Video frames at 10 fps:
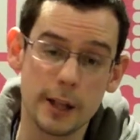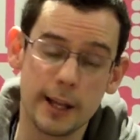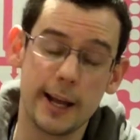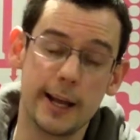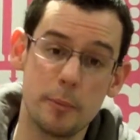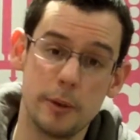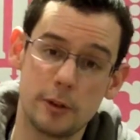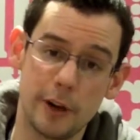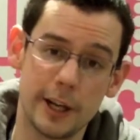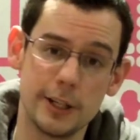It can get a
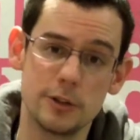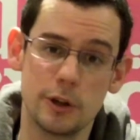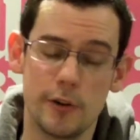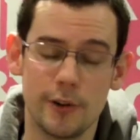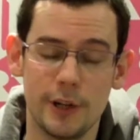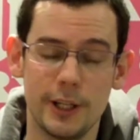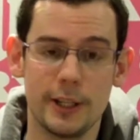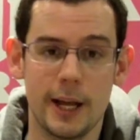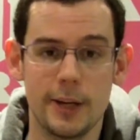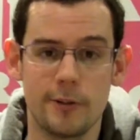bit tricky, so if you're
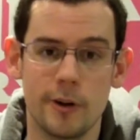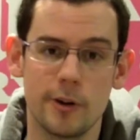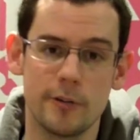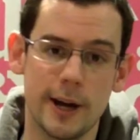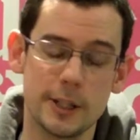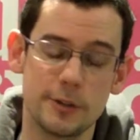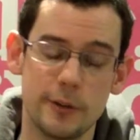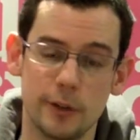needing any further advice,